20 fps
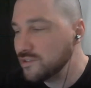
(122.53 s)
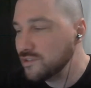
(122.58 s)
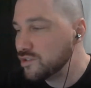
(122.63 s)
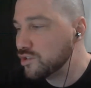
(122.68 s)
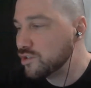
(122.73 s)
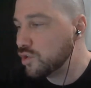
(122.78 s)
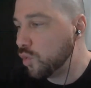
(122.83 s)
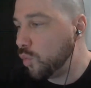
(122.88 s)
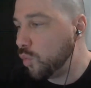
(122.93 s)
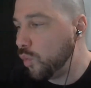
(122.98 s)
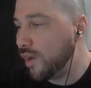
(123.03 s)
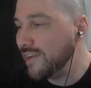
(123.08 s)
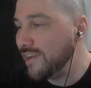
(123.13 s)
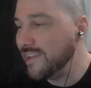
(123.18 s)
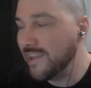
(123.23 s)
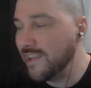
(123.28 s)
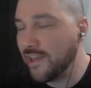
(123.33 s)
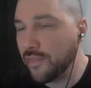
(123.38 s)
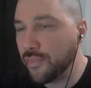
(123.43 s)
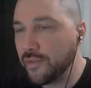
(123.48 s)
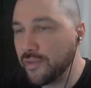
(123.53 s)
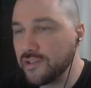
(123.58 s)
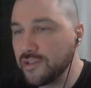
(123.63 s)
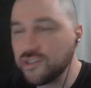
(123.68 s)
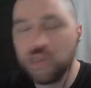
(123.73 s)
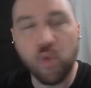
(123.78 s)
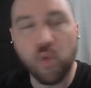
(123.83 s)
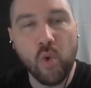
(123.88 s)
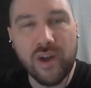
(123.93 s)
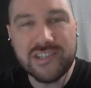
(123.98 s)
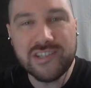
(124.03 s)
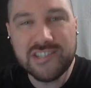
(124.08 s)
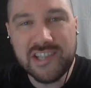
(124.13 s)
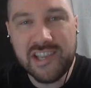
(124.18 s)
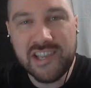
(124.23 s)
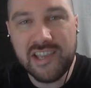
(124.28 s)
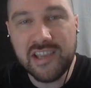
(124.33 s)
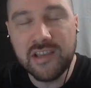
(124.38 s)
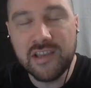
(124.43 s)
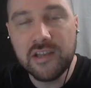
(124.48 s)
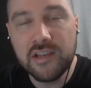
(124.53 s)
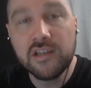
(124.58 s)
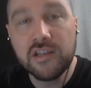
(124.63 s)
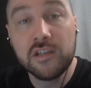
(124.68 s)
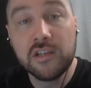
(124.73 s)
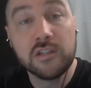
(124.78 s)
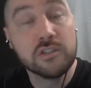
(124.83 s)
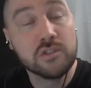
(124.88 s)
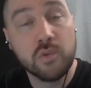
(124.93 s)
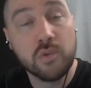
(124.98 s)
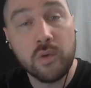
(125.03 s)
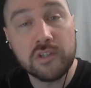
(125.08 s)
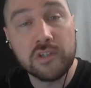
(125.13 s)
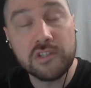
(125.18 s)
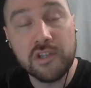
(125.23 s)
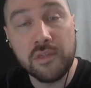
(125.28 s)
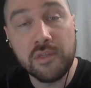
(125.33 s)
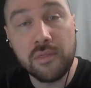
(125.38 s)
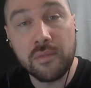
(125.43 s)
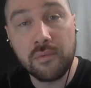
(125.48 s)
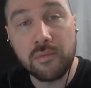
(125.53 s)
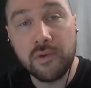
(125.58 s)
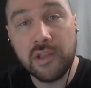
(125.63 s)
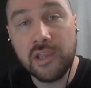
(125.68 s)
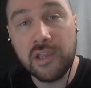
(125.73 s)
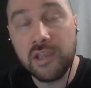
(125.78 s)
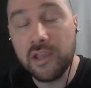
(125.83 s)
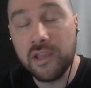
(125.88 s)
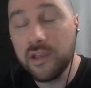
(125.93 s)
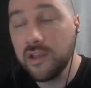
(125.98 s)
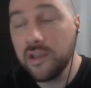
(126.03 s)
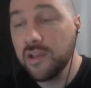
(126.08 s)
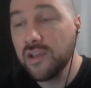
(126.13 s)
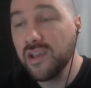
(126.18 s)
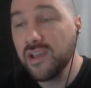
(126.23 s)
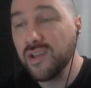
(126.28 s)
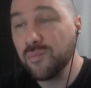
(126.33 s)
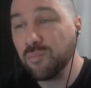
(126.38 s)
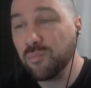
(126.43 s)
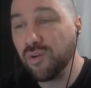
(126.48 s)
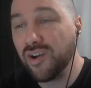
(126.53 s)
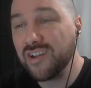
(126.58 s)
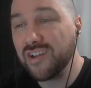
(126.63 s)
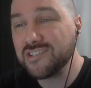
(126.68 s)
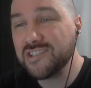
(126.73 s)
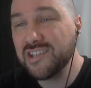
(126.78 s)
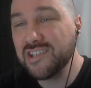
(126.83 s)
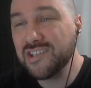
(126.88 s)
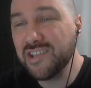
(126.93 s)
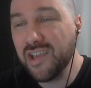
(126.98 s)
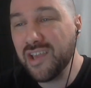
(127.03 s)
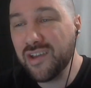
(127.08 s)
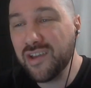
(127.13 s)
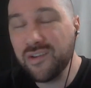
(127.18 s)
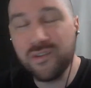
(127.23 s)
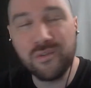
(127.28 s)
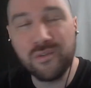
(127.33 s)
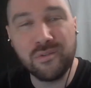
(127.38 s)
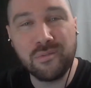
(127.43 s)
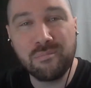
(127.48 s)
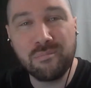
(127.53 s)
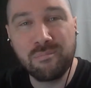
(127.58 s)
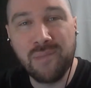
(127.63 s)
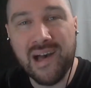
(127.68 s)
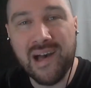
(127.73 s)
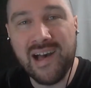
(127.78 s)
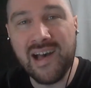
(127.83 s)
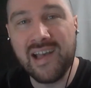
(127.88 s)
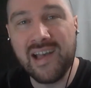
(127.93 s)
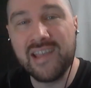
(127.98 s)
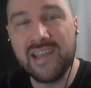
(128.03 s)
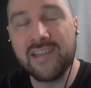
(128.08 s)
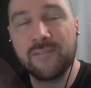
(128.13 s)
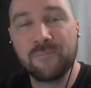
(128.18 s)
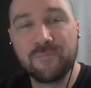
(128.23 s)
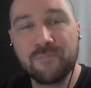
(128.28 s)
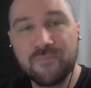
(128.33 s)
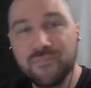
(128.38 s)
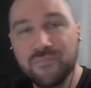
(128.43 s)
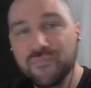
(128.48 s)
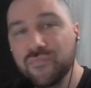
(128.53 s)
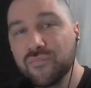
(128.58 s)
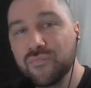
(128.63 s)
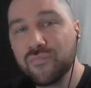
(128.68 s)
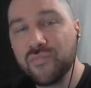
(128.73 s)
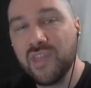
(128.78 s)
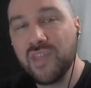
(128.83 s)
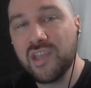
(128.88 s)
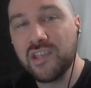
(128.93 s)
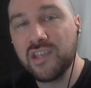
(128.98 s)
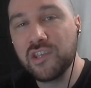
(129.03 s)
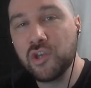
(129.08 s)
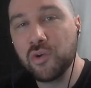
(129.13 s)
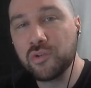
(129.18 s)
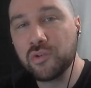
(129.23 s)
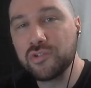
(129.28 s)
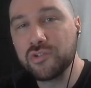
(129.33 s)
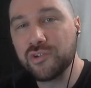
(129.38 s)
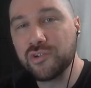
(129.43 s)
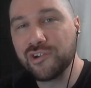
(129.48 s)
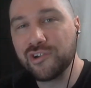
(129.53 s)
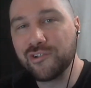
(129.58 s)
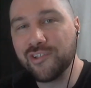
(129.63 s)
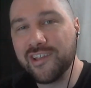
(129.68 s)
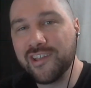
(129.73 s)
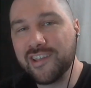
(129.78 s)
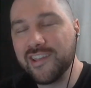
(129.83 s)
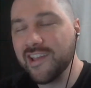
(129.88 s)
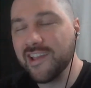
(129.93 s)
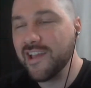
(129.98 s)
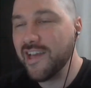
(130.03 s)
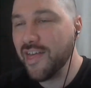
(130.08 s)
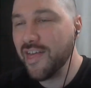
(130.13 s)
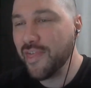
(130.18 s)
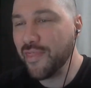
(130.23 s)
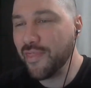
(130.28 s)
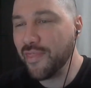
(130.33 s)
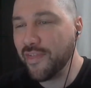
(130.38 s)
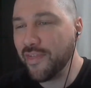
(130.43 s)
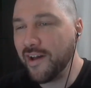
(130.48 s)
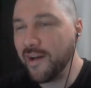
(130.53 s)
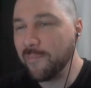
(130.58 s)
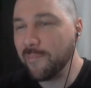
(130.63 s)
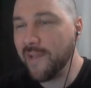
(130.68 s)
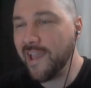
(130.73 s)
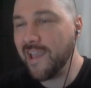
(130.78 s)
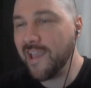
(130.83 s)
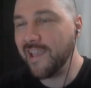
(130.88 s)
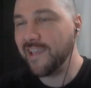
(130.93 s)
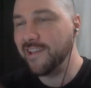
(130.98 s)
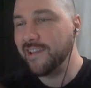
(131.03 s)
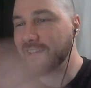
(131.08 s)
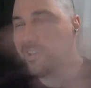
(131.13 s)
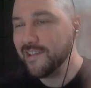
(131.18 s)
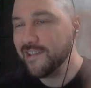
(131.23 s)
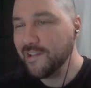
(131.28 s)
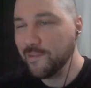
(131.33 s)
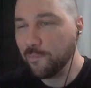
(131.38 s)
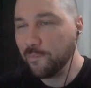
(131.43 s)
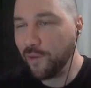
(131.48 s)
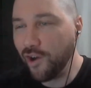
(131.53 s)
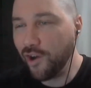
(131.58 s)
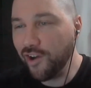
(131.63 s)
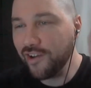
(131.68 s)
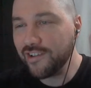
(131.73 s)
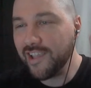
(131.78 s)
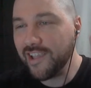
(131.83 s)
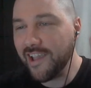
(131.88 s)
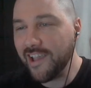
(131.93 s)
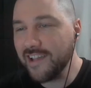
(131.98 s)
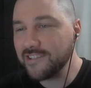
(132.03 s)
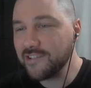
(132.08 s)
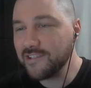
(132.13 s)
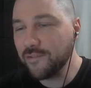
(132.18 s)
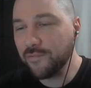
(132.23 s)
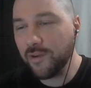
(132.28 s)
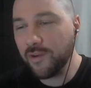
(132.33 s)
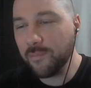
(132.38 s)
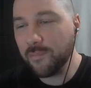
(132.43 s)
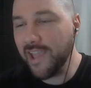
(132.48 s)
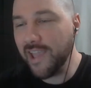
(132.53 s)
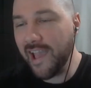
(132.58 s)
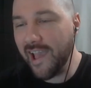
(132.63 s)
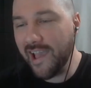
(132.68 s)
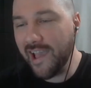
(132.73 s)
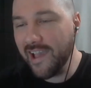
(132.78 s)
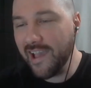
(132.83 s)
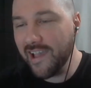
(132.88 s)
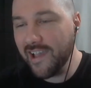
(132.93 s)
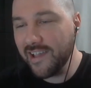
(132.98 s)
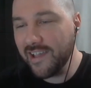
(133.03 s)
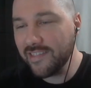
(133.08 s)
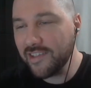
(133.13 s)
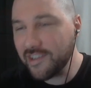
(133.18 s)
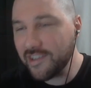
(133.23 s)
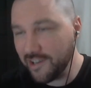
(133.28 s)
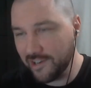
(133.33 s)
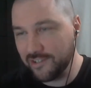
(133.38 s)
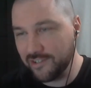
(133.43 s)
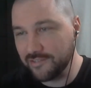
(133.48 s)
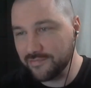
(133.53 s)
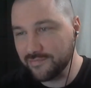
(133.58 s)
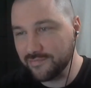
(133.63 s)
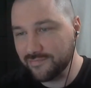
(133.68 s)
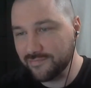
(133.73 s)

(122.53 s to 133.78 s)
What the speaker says: 20th, 2023. And brought to you by yours truly, the man, broadcasting from behind the curtain.